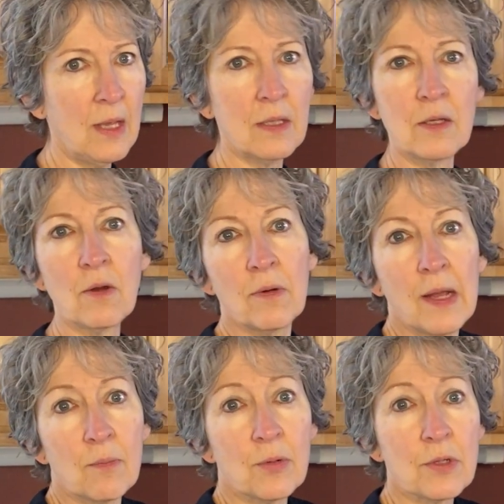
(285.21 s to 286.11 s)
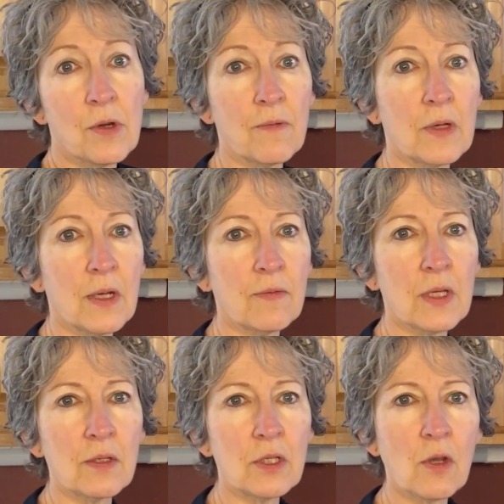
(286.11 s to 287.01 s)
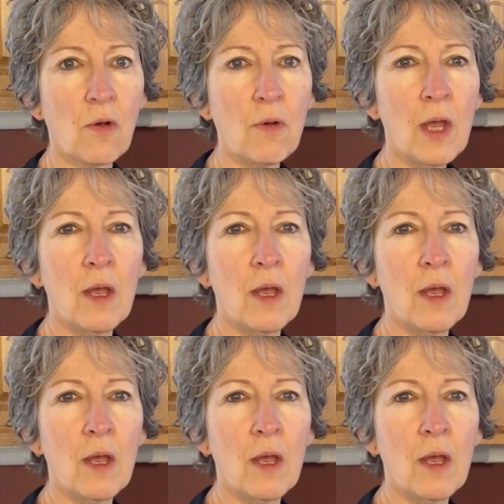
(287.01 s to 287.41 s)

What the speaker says: They don't have preservatives. And so